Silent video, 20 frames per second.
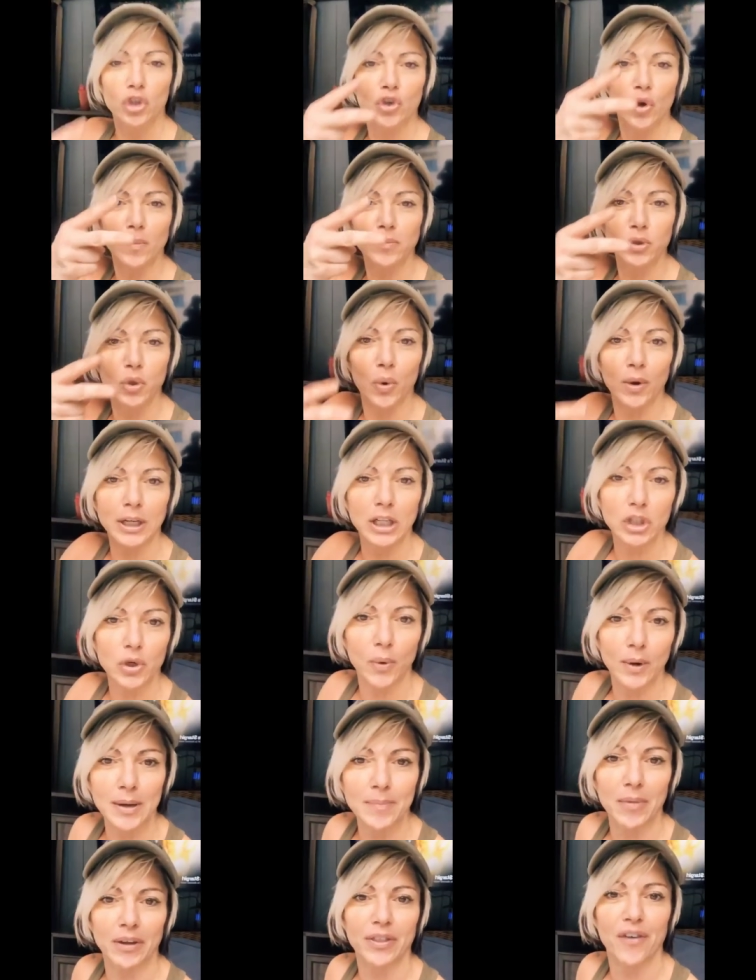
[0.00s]
Trump twenty
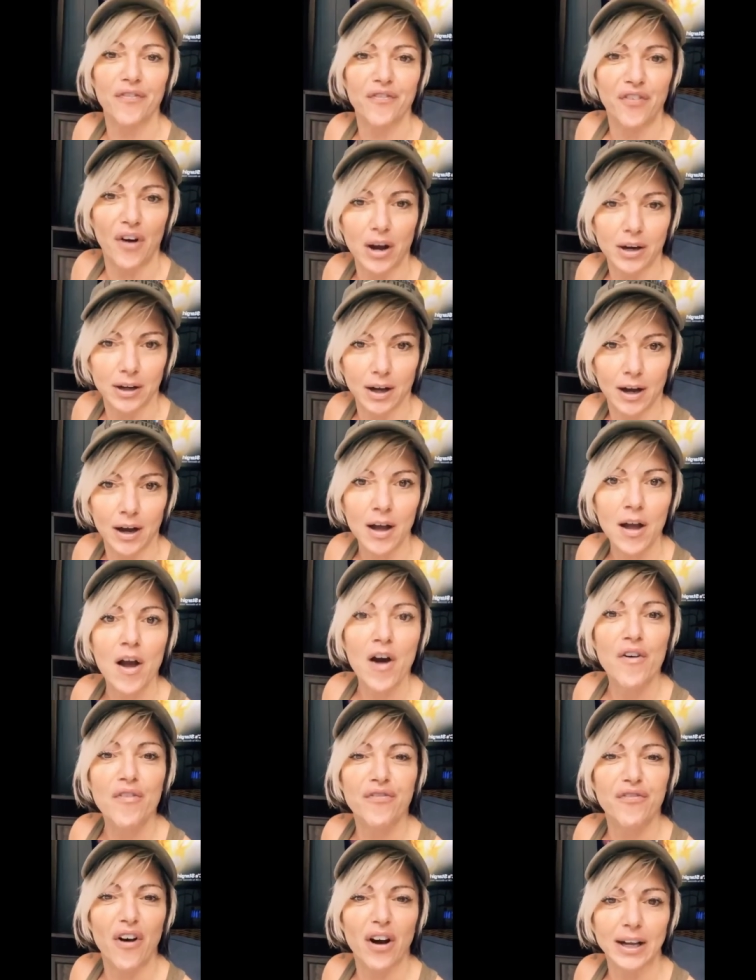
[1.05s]
twenty, motherfucker,
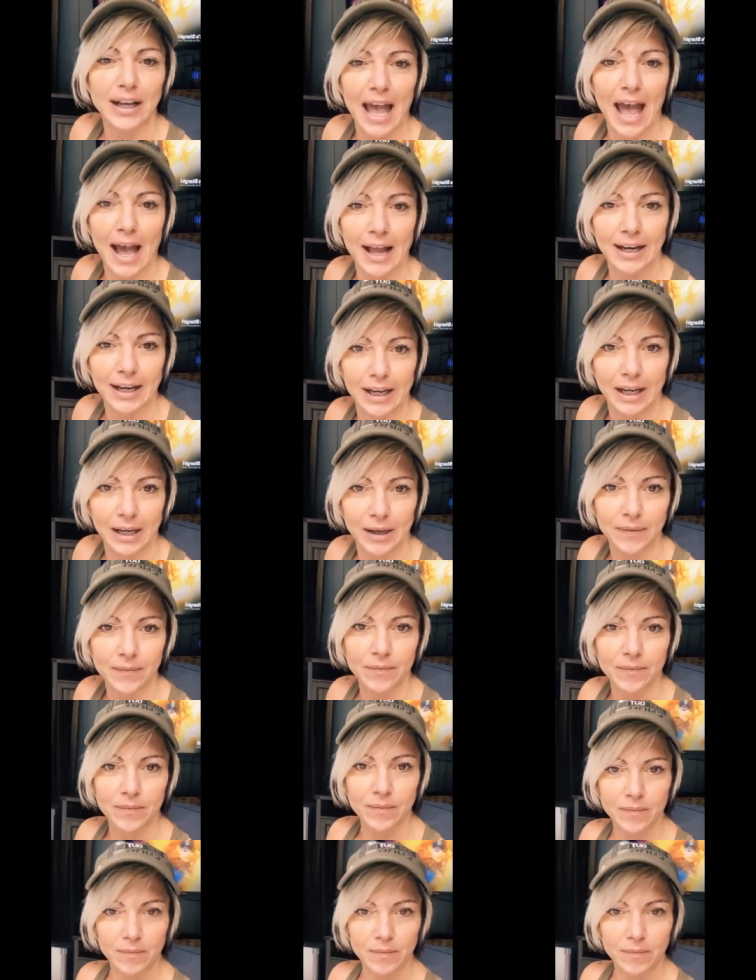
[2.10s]
fuck out of here.